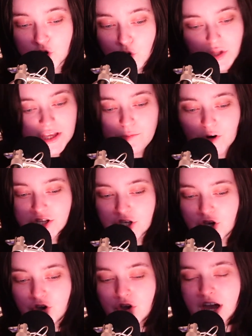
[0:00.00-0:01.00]
only one
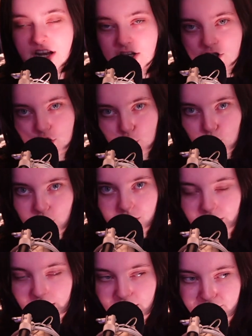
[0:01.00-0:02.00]
you, and it's your
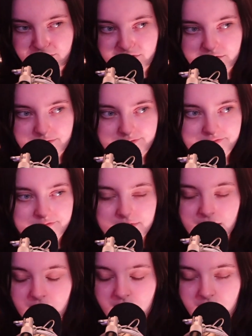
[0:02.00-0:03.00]
life.
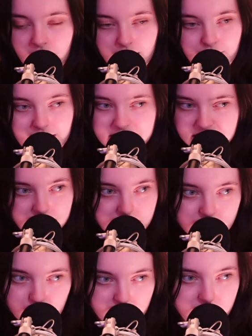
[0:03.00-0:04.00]

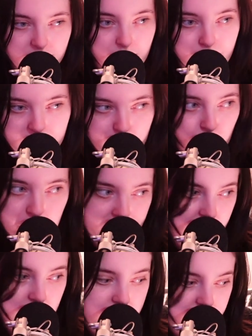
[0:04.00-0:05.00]
Basically, don't people
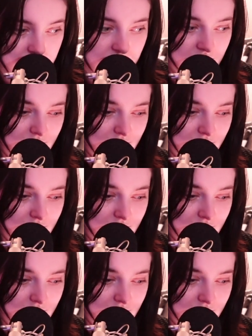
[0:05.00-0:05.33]
please.